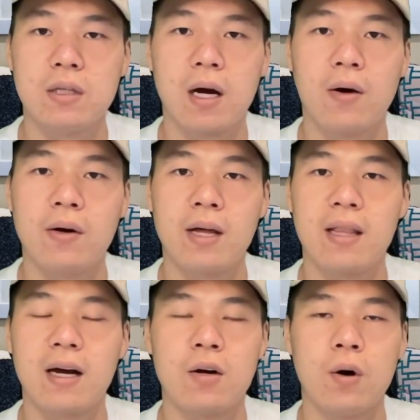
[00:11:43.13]
How can
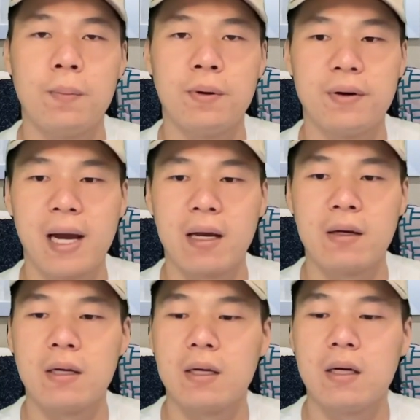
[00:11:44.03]
that cooperate
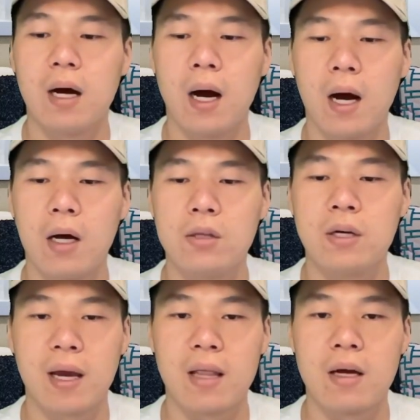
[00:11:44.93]
uh,
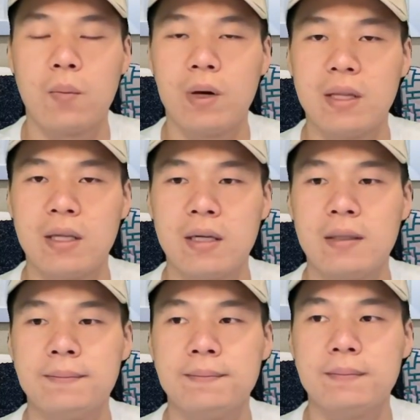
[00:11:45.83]
together with the